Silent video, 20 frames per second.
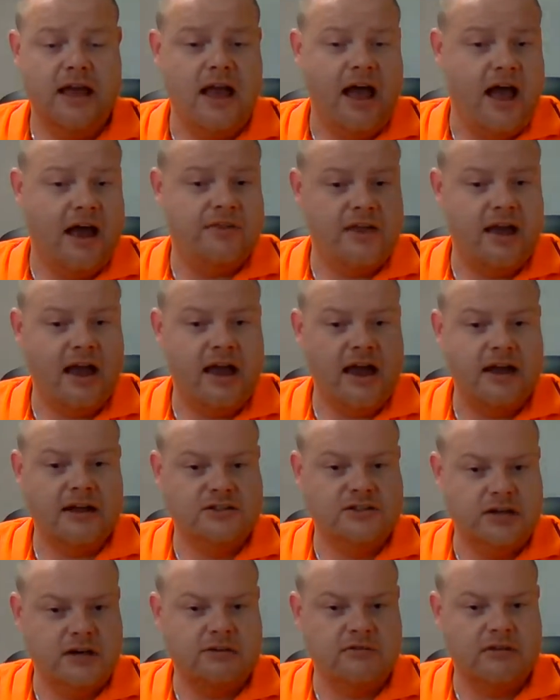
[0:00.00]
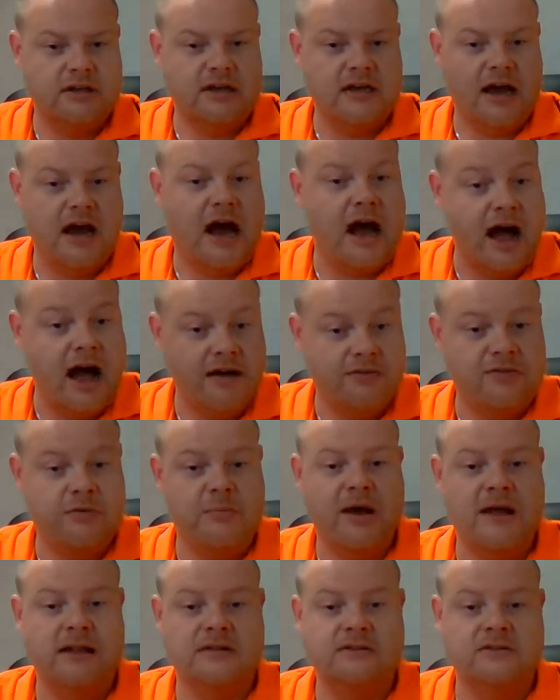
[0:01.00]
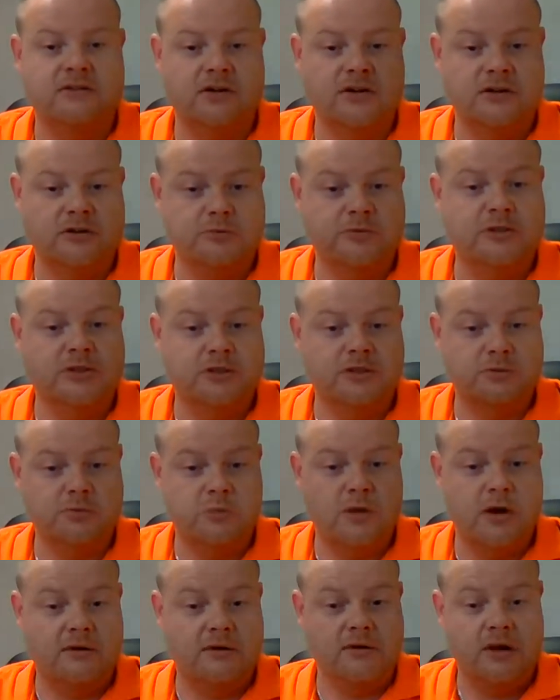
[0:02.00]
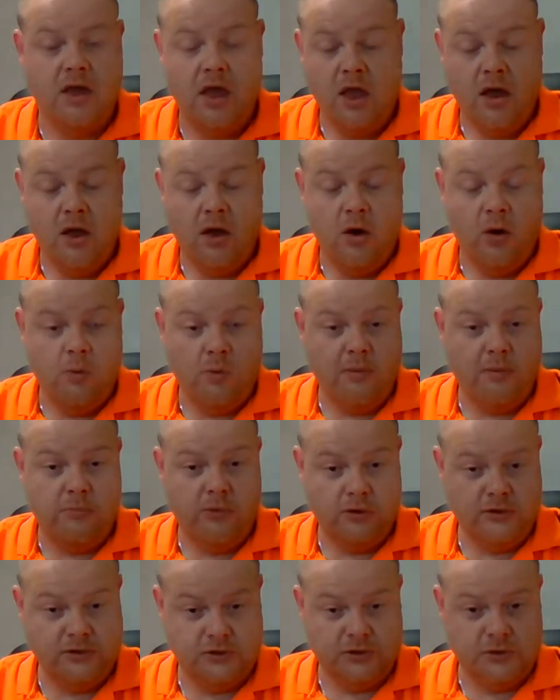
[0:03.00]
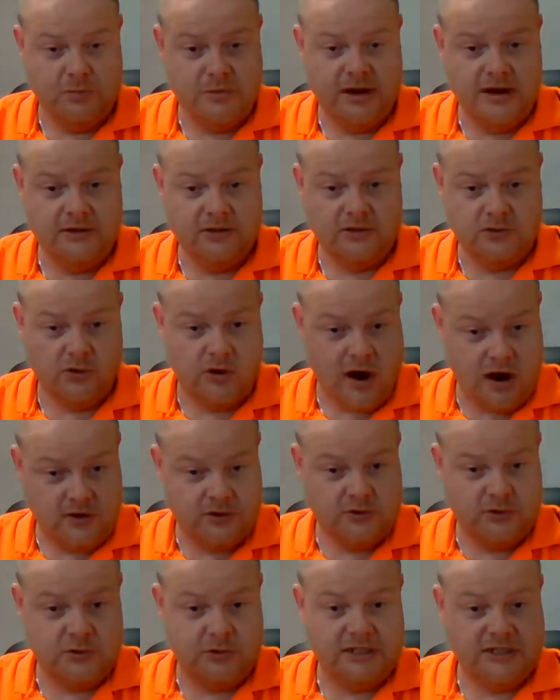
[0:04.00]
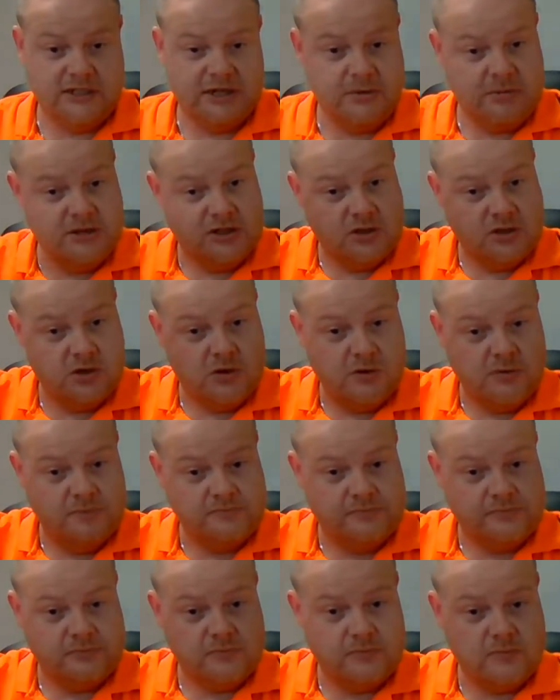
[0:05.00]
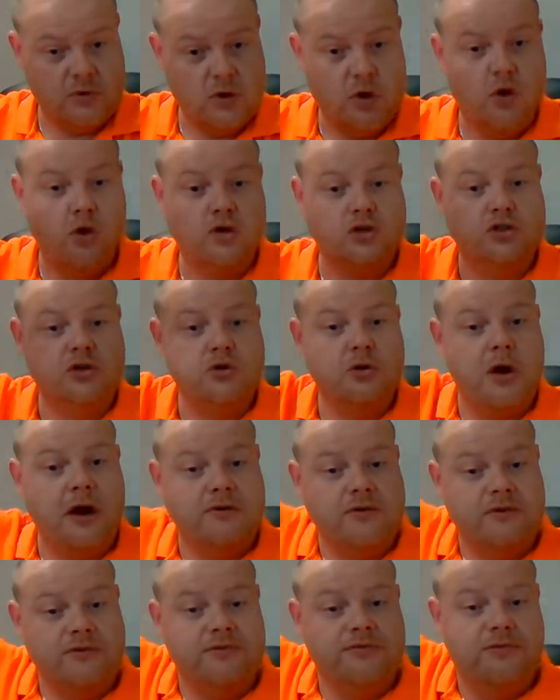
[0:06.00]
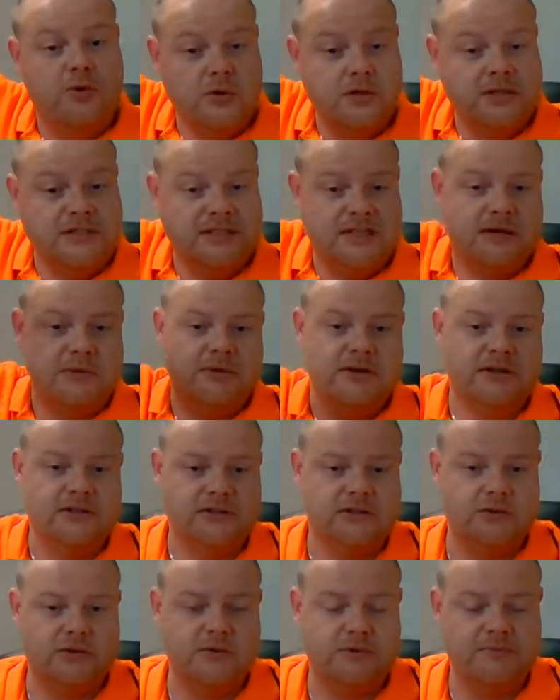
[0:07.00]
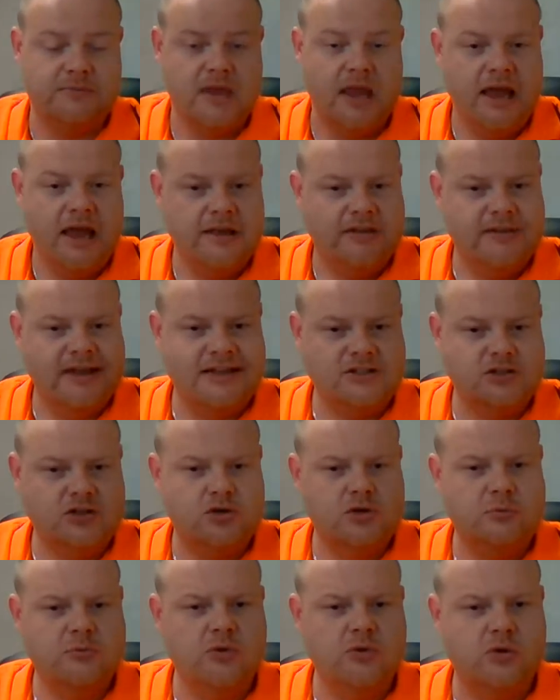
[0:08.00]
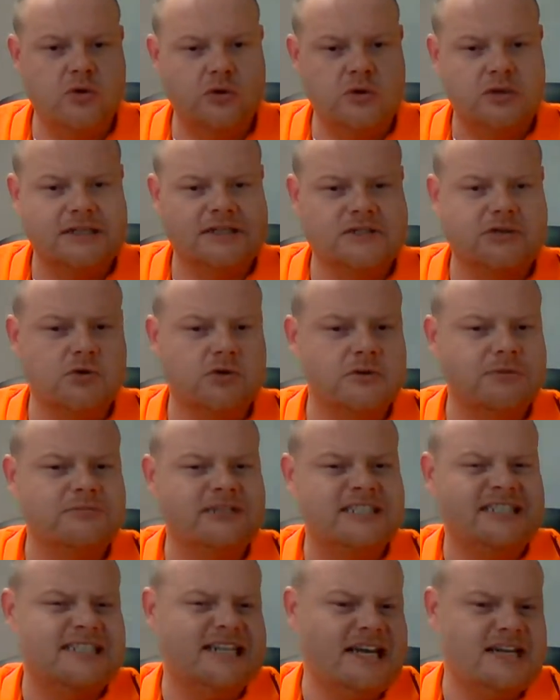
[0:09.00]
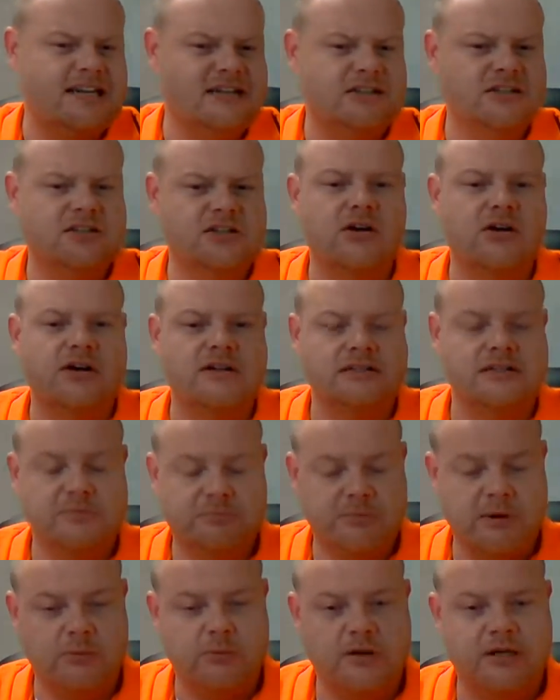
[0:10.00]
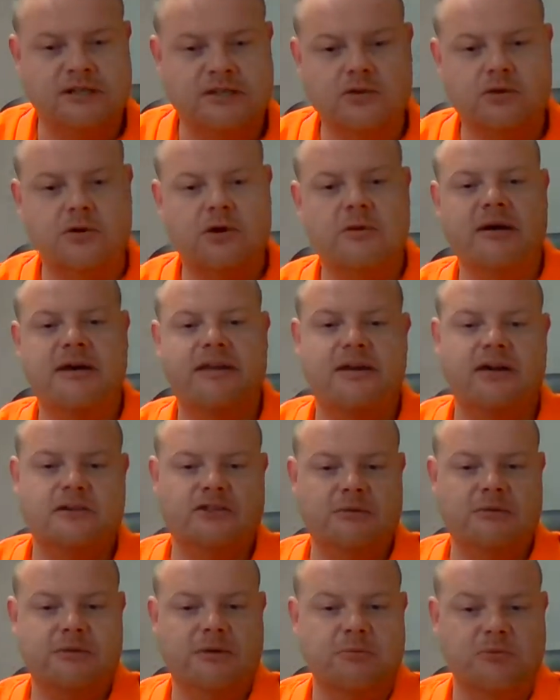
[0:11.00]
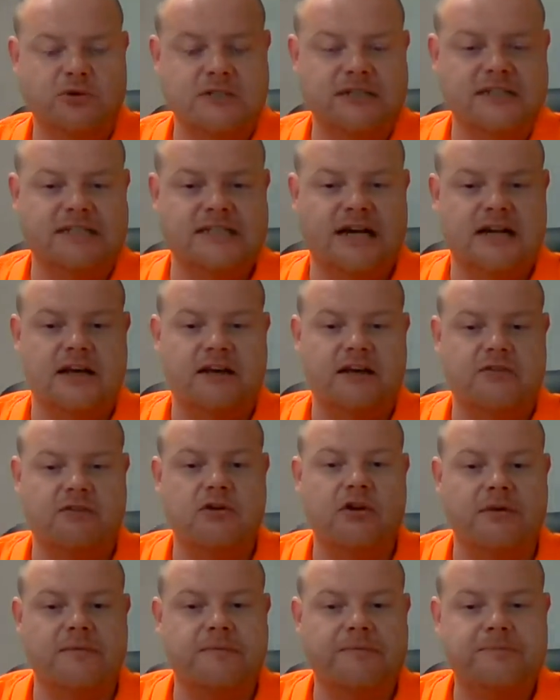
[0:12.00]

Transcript: And they are generally a half a pallet size, which is 1.2 meters or 120 centimeters tall, or 240 centimeters tall. They're two more, let's call them standard sizes, but we can talk about those in a bit more detail later on.